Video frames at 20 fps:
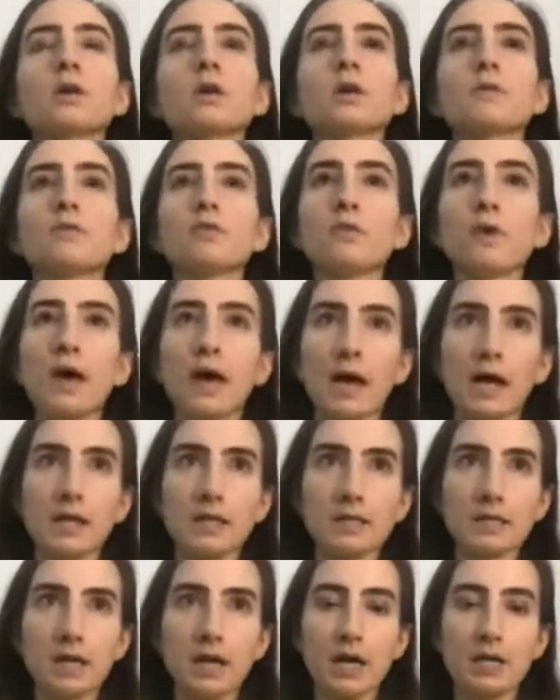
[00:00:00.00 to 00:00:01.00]
if you have had
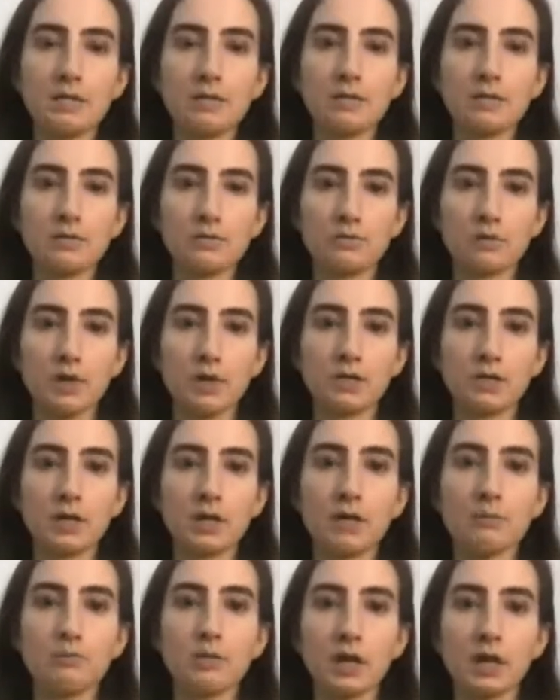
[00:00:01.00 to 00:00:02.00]
a diastasis recti
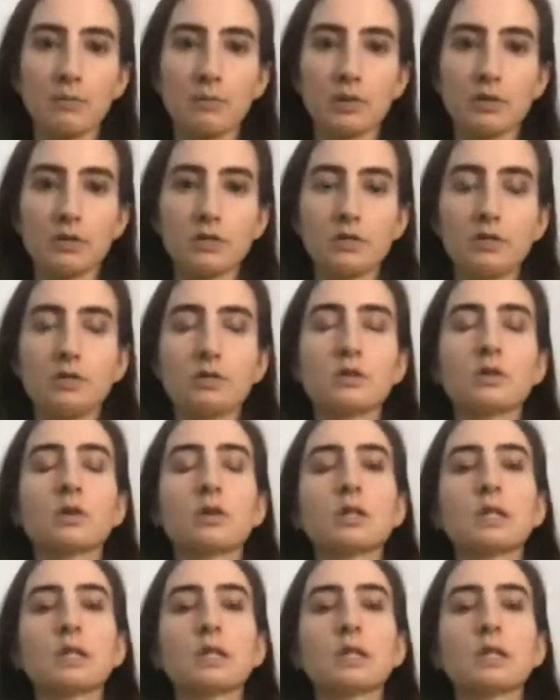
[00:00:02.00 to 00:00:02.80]
abdominis,